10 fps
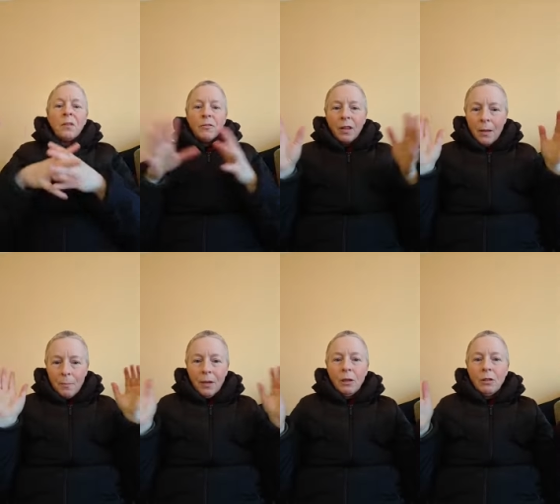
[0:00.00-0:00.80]
For
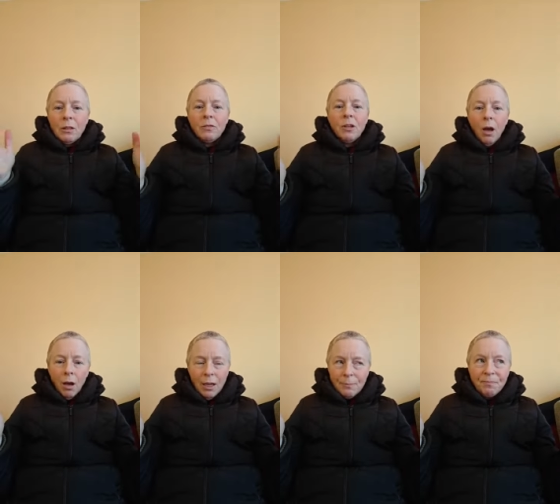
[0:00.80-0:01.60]
that period of
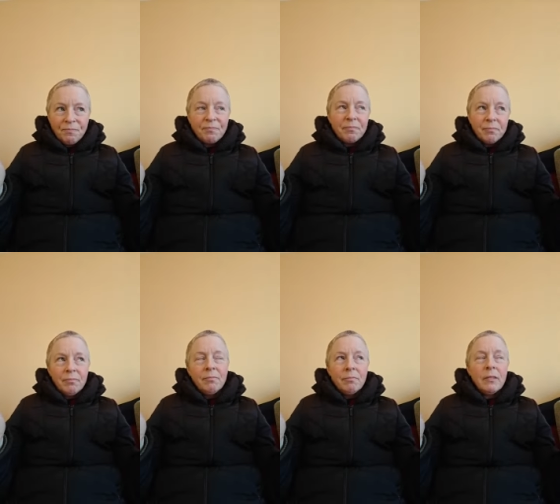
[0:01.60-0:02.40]
time,
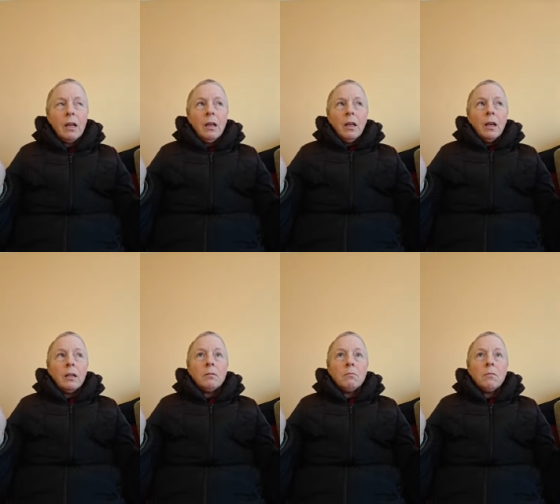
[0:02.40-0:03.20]

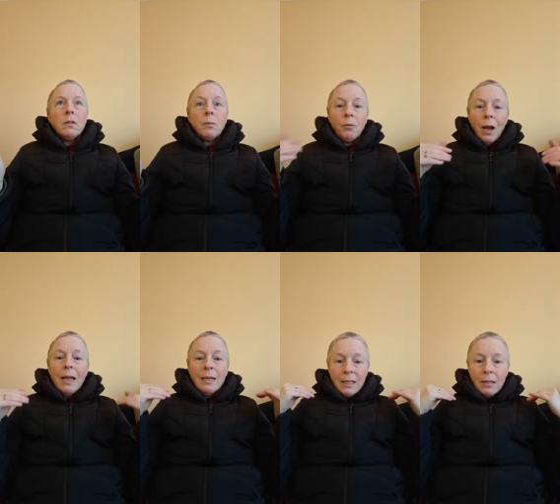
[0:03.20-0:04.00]
the
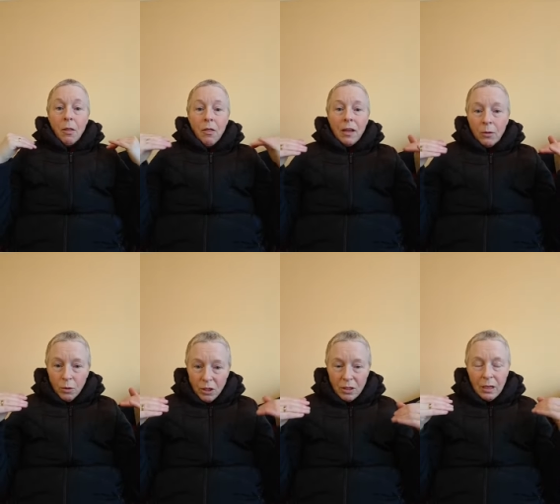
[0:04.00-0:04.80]
brain is in theta,
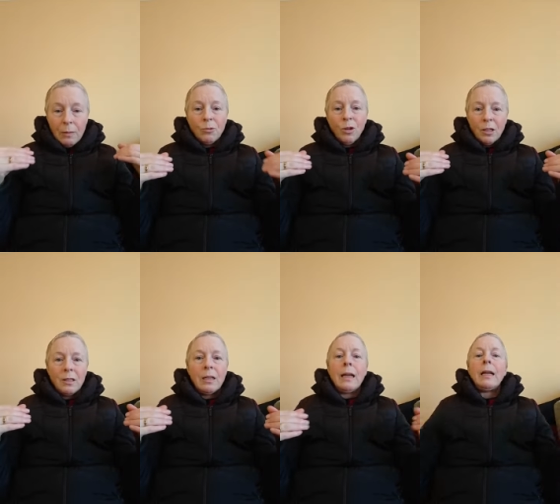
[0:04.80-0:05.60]
which is a hypnotic
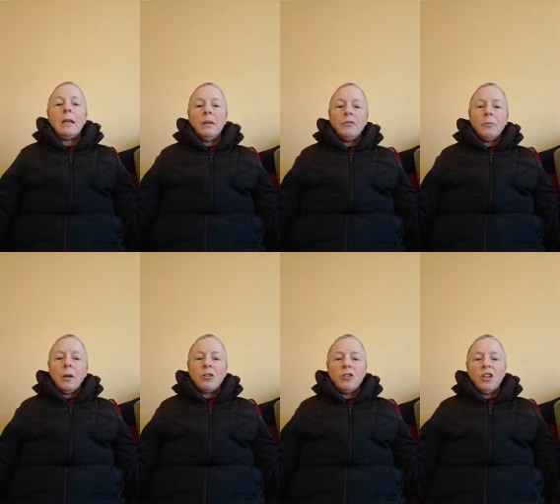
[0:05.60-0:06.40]
state, and
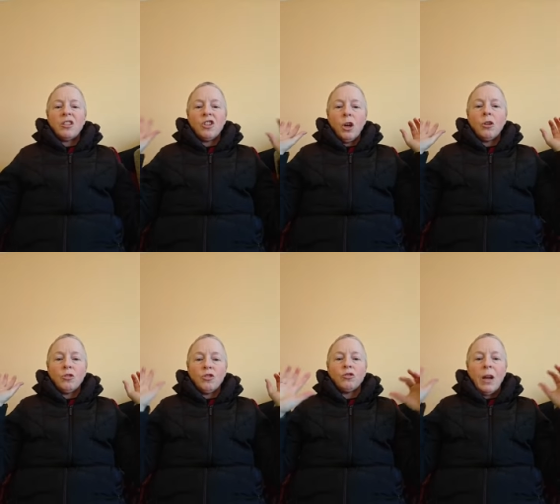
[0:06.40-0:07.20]
information just
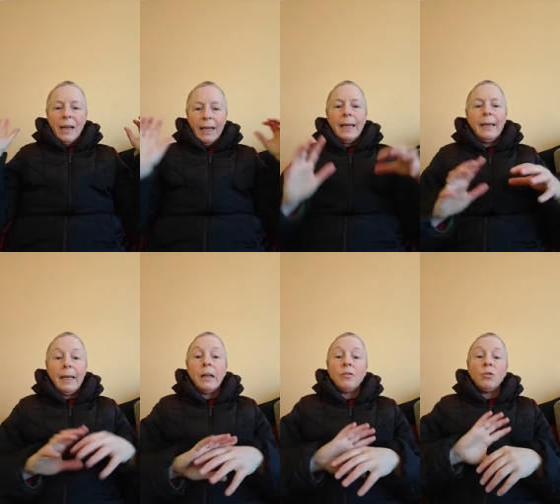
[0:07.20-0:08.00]
goes straight in.
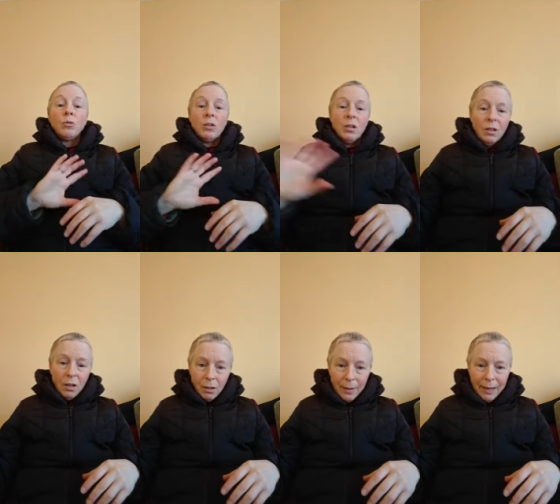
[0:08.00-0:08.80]
And I've talked a
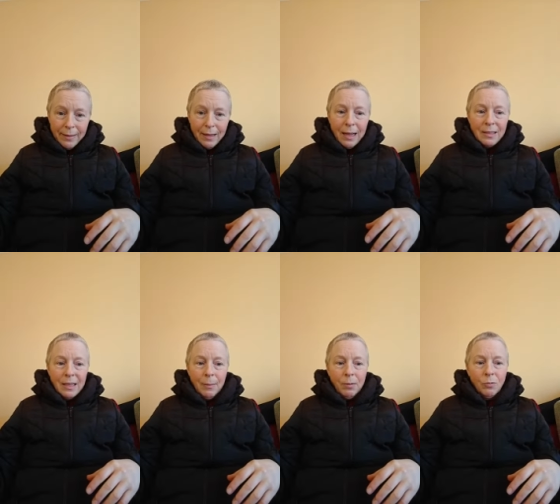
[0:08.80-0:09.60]
lot about in the
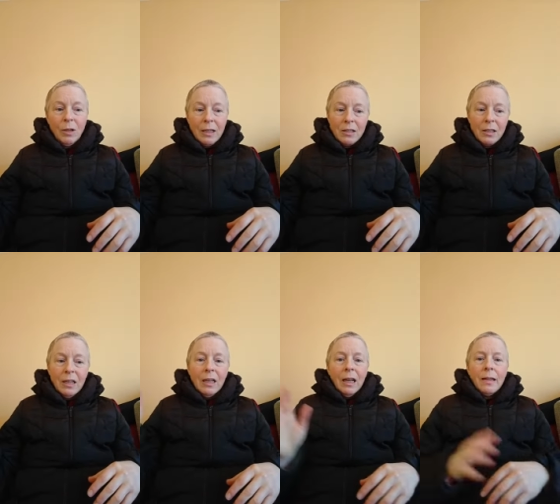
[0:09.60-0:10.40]
last couple of weeks.
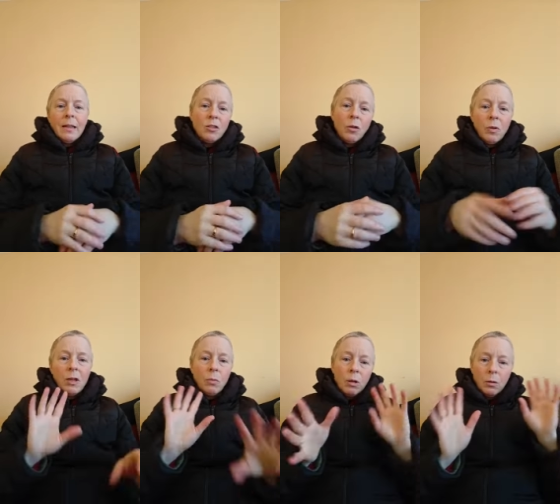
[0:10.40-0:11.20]
And that's not
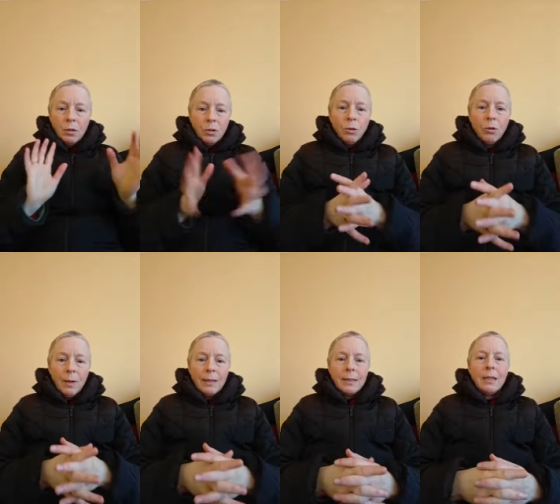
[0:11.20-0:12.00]
really what I want to talk
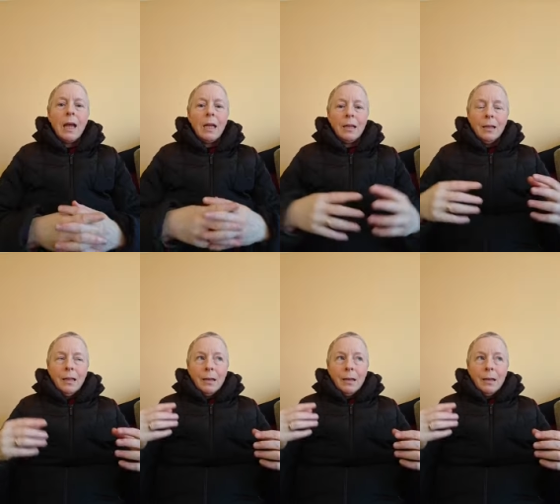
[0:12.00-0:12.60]
about today.